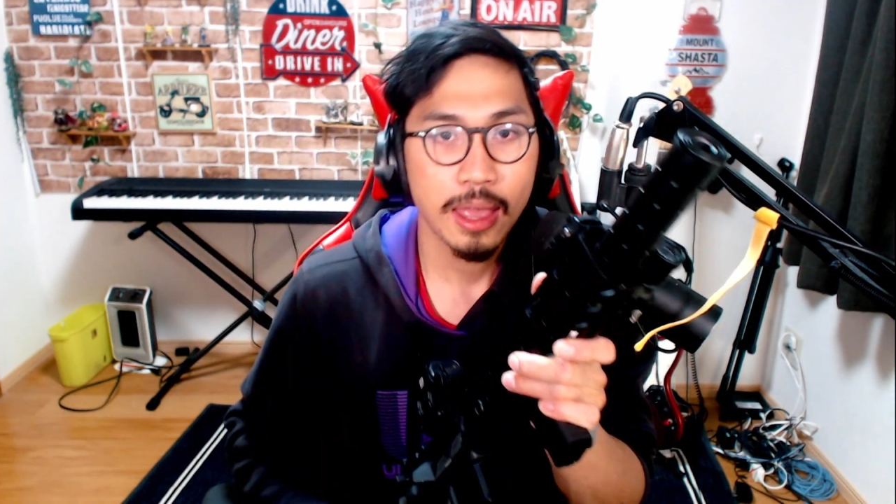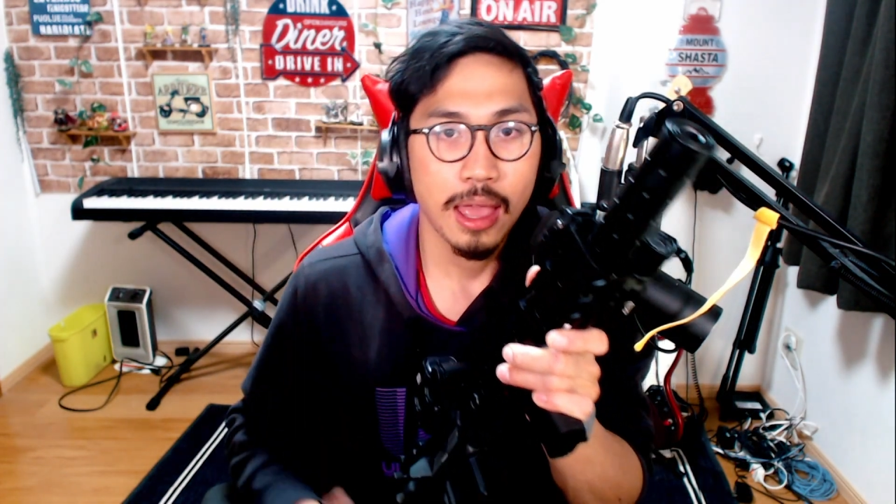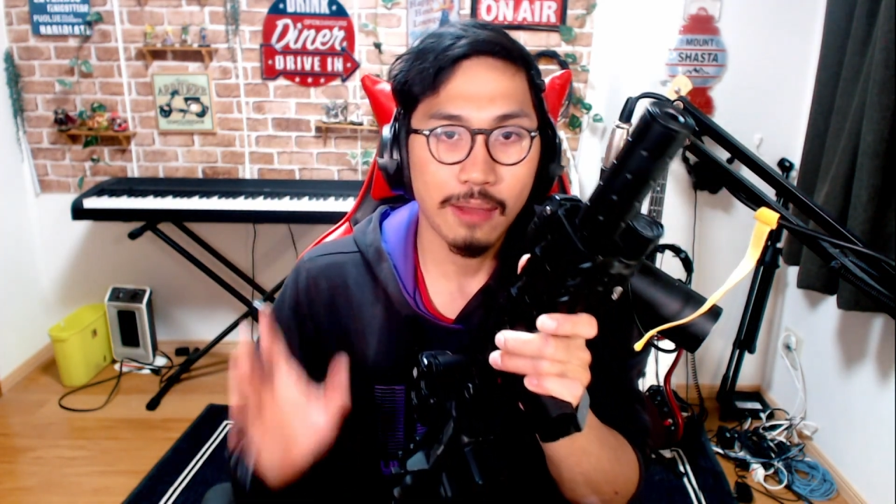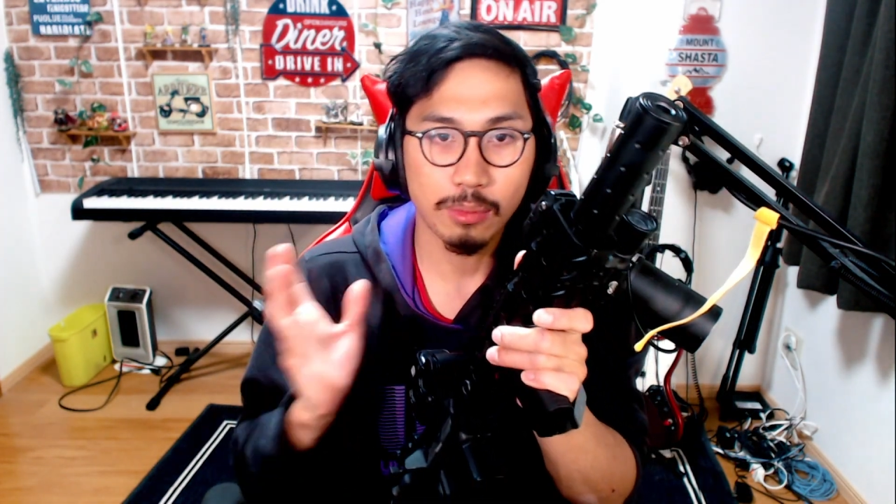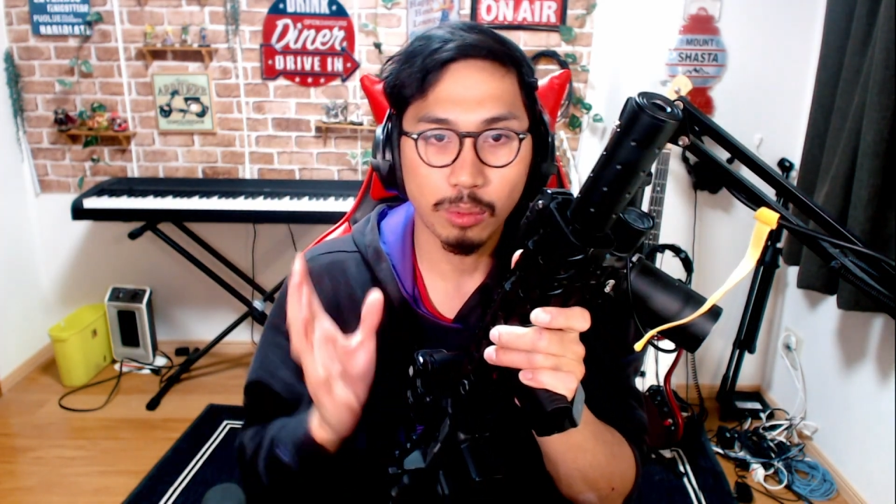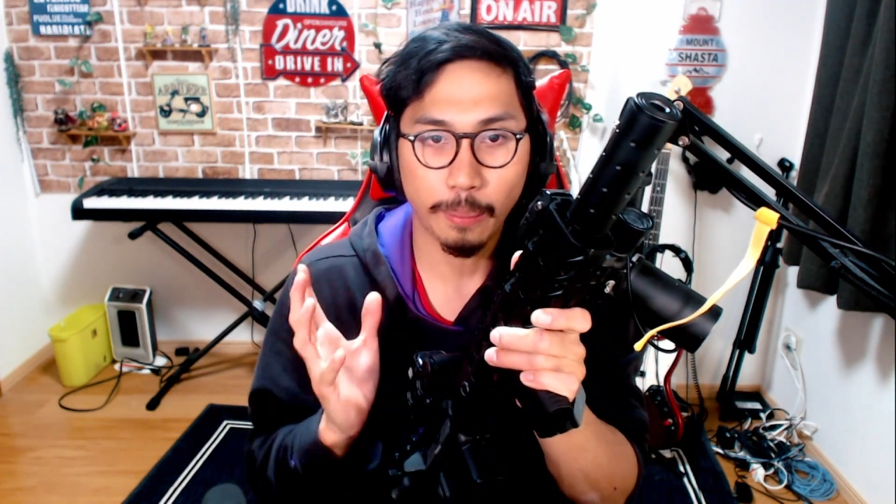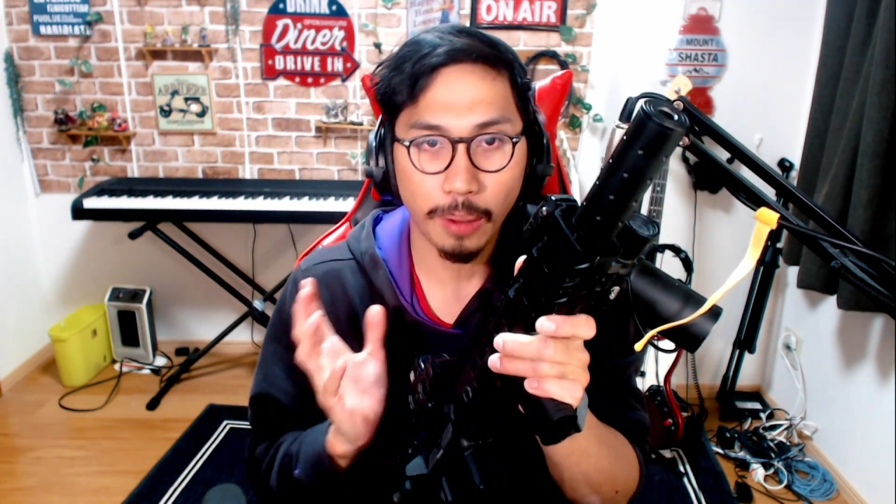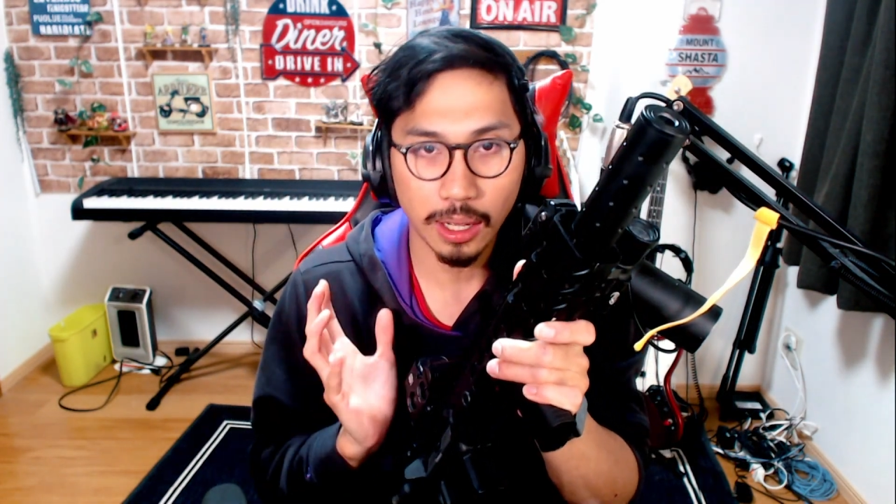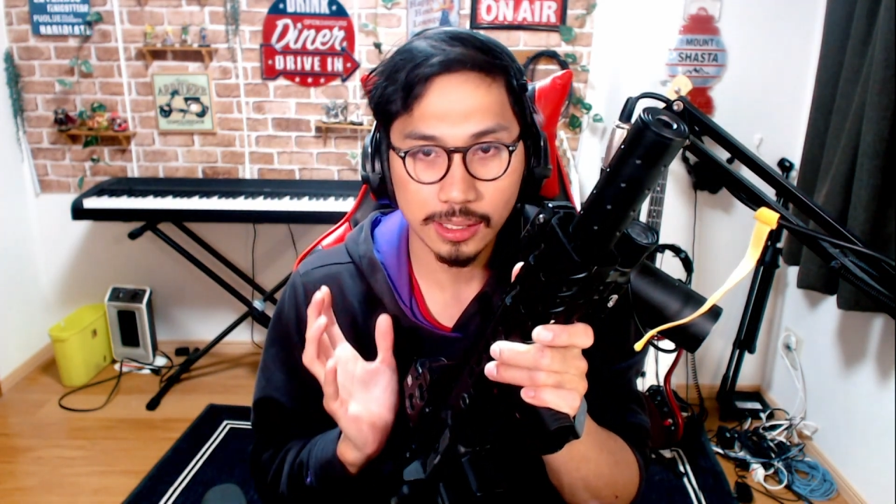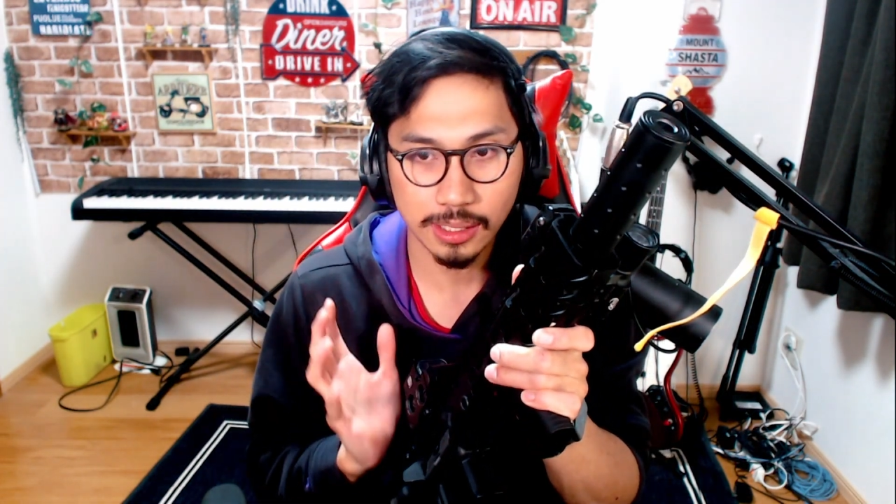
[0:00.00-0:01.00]
have a more
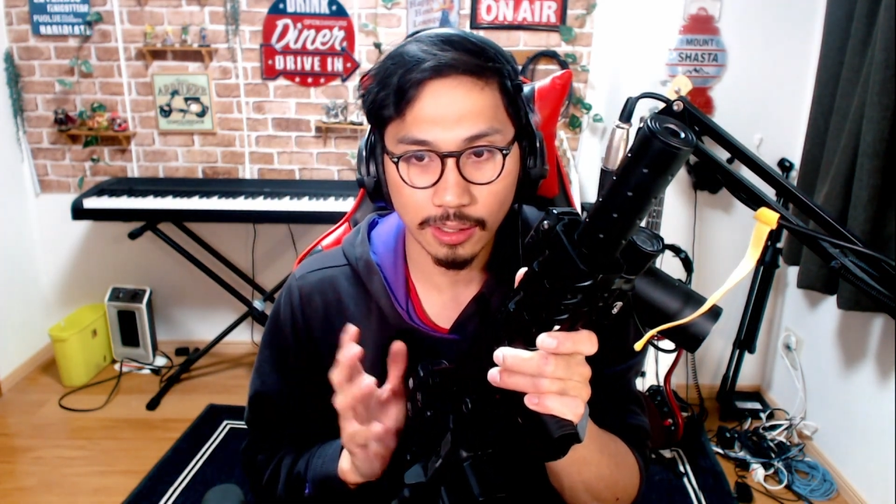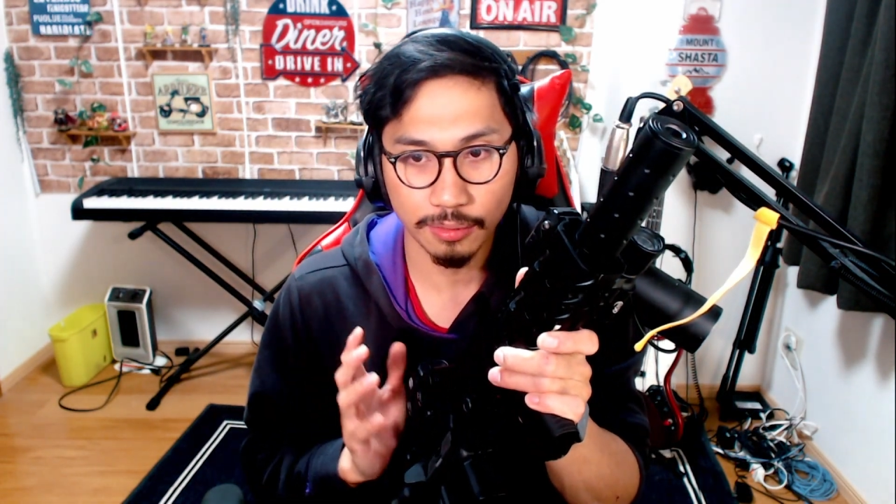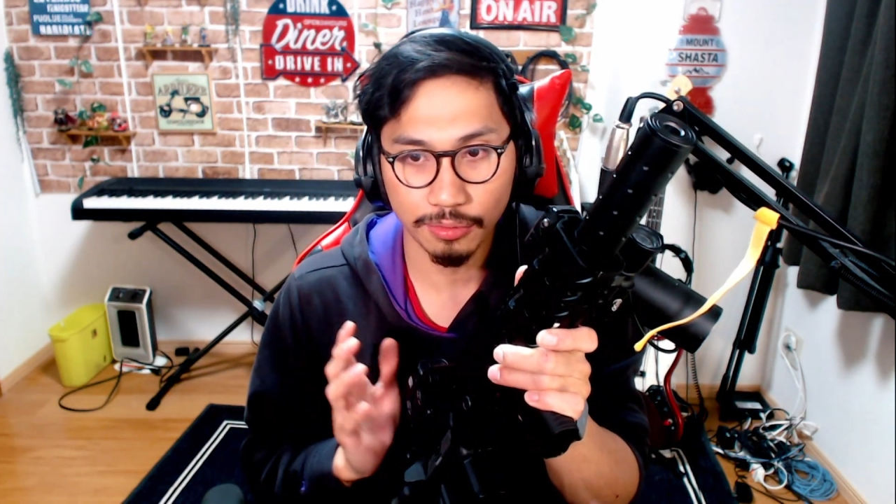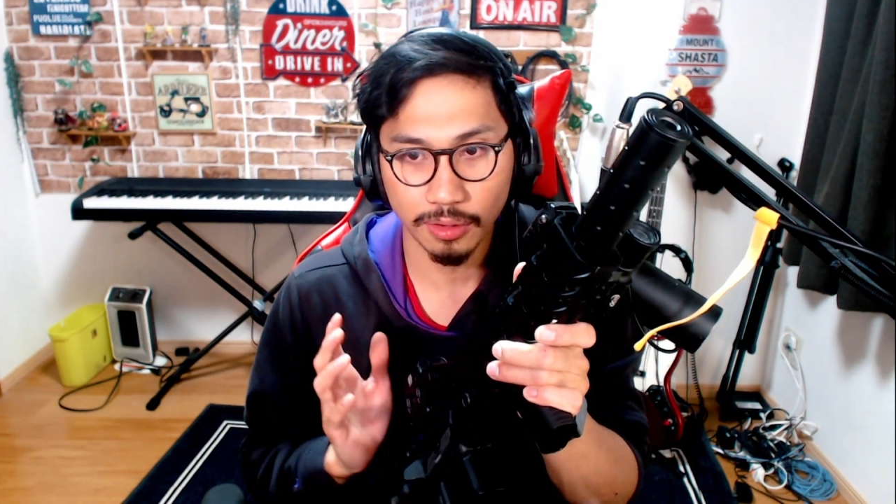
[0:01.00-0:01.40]
positive,